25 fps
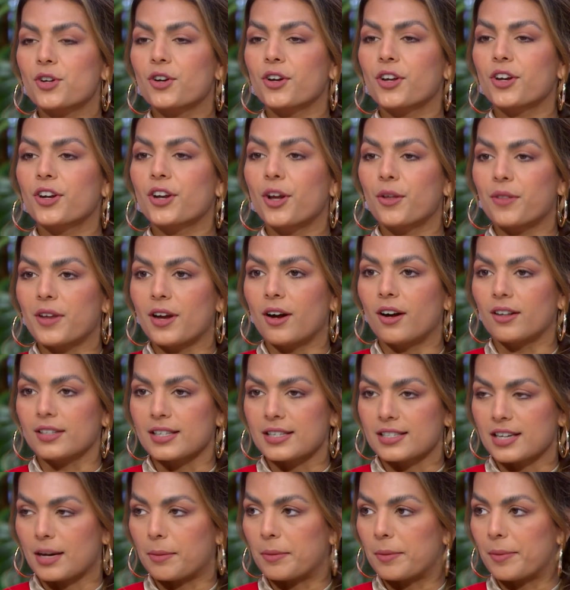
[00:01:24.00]
not going to know the
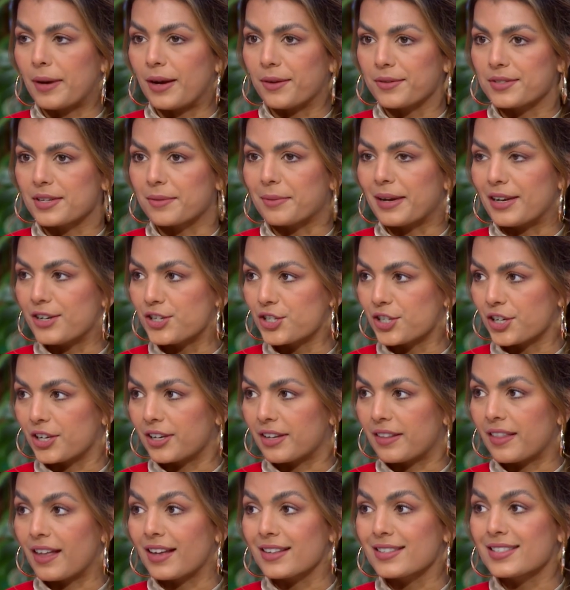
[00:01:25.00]
artist I'm about to
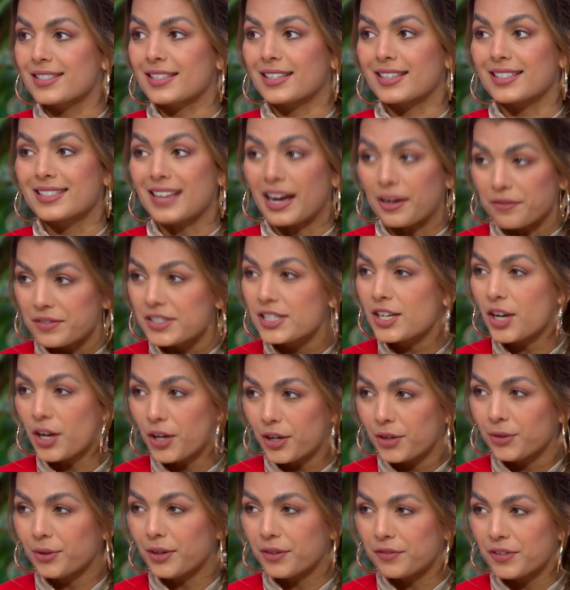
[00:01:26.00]
mention. That's
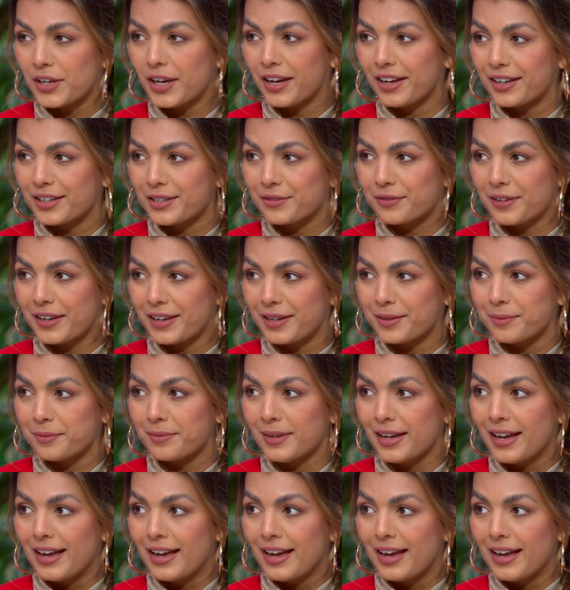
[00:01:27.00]
Davido. Have you heard of him?